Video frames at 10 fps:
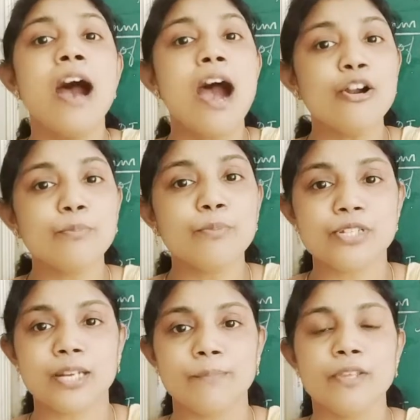output
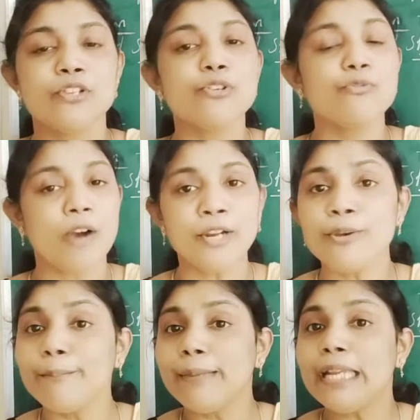stream. So what do
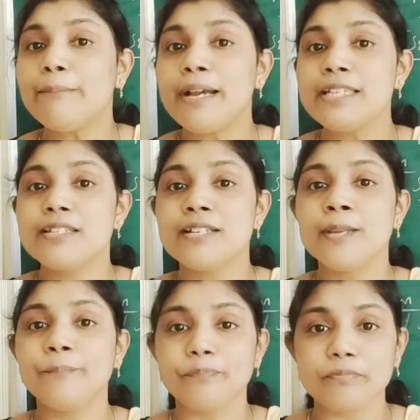you mean by
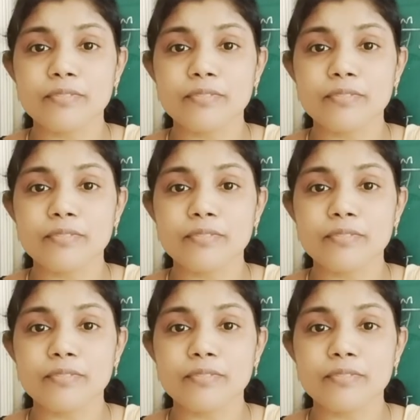stream?